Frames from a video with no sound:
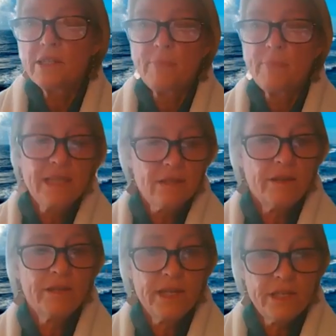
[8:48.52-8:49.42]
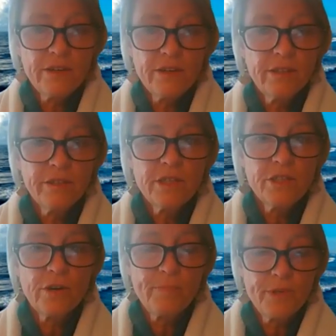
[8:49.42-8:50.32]
based on historical
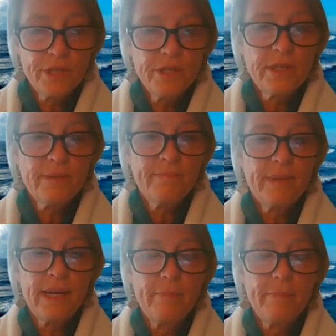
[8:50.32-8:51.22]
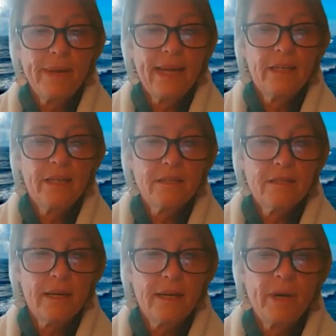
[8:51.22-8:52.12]
descriptions and
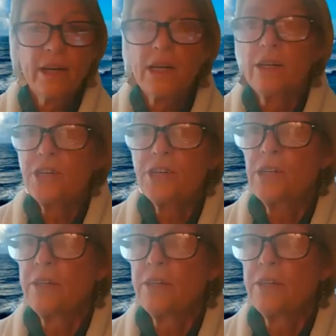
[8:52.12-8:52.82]
archaeological